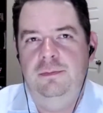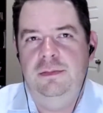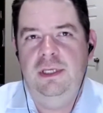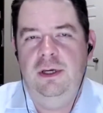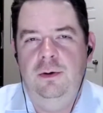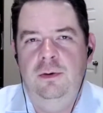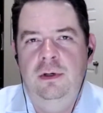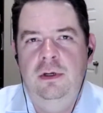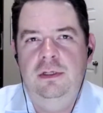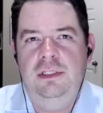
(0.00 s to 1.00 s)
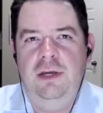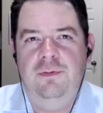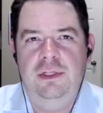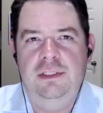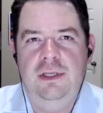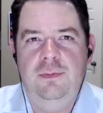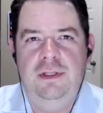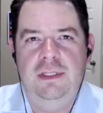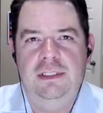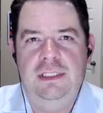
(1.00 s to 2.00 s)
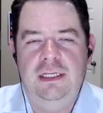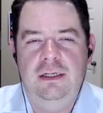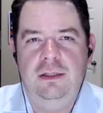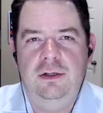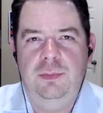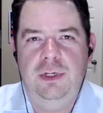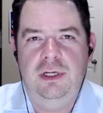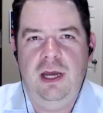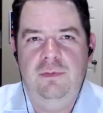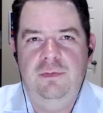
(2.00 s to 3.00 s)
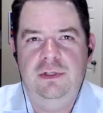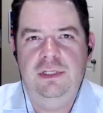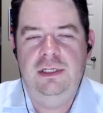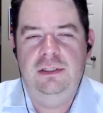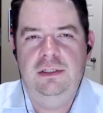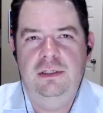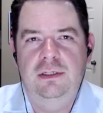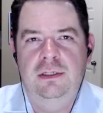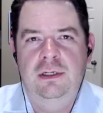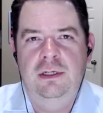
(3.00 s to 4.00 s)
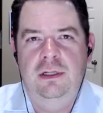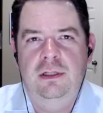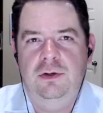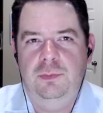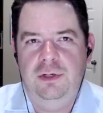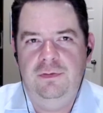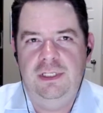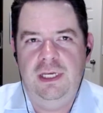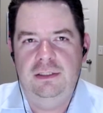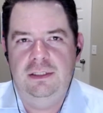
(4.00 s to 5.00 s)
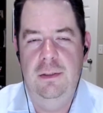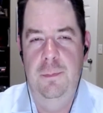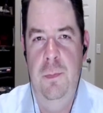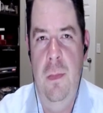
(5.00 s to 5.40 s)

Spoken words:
So definitely something that's getting a little bit of conversation, a little bit of attention.